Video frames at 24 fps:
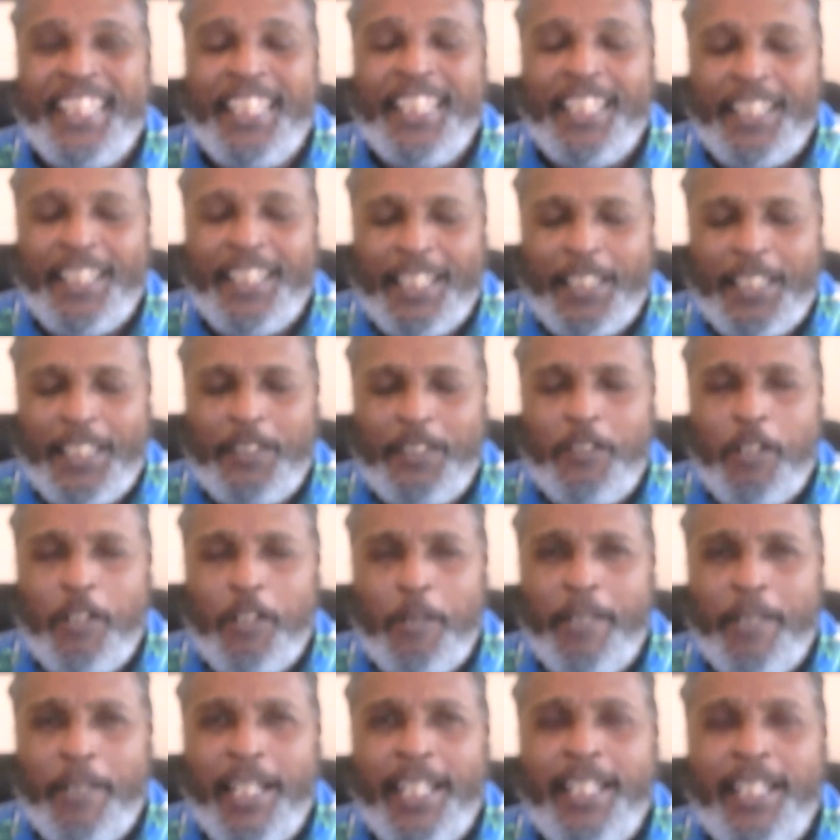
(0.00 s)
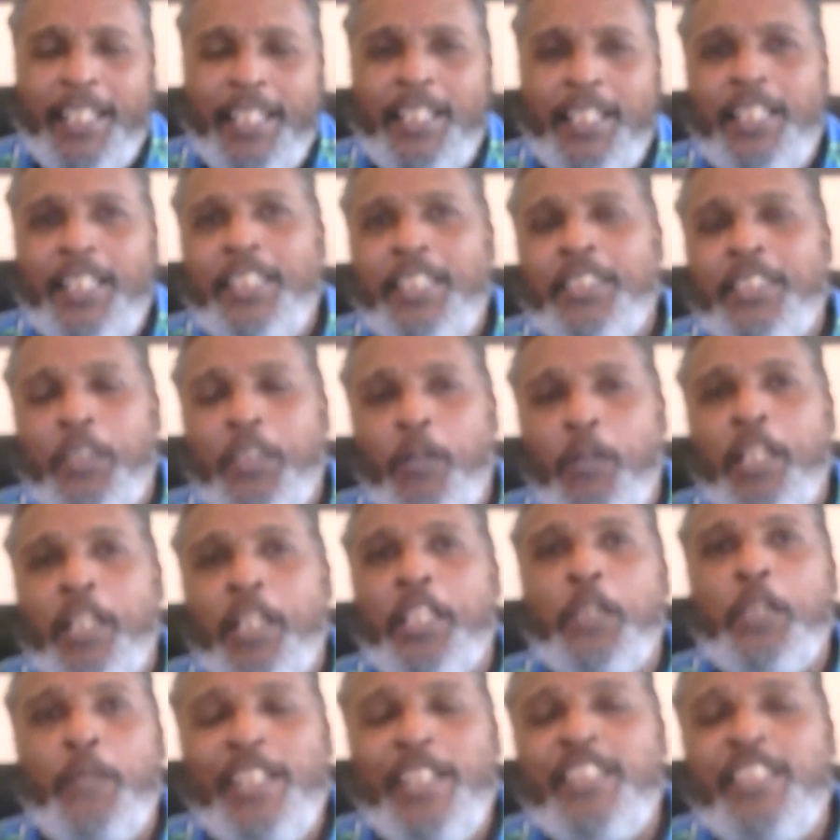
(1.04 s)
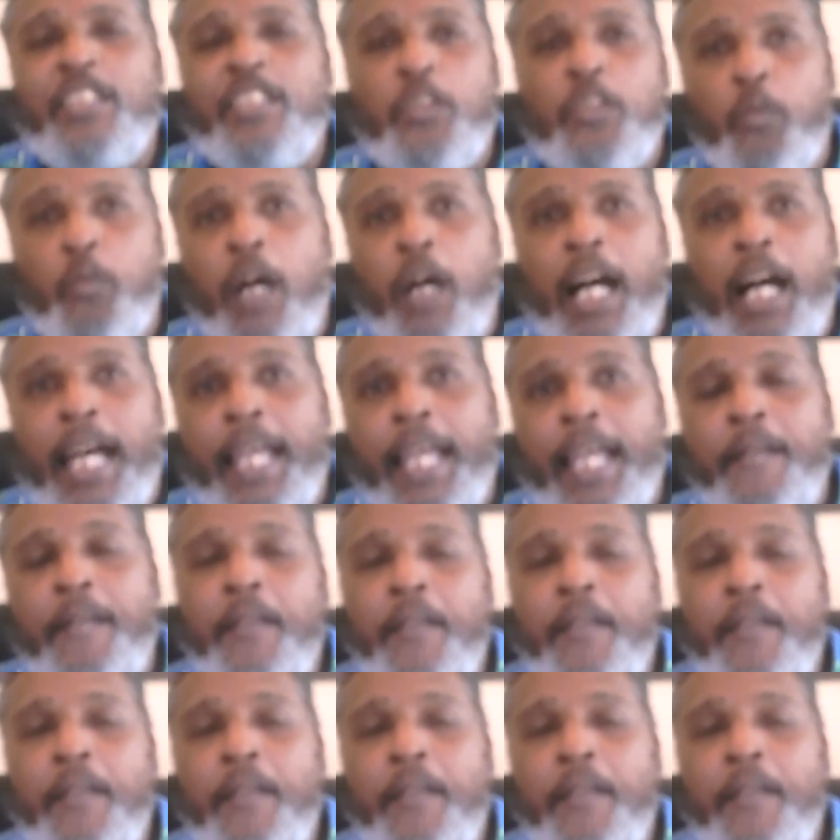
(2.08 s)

Good afternoon, everybody. So one of the reasons why